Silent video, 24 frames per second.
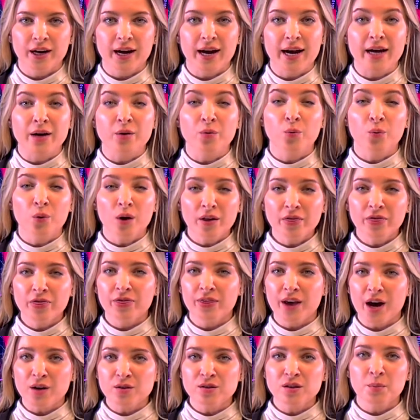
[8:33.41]
a
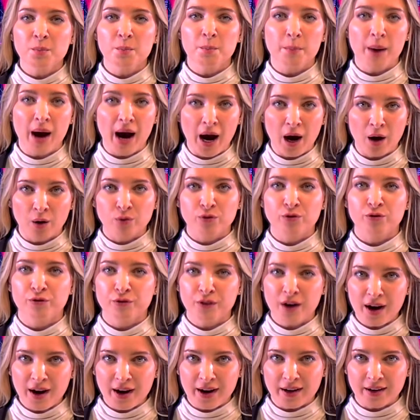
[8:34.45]
£1,000
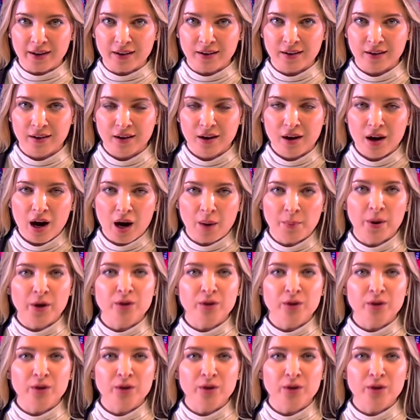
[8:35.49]
fine, about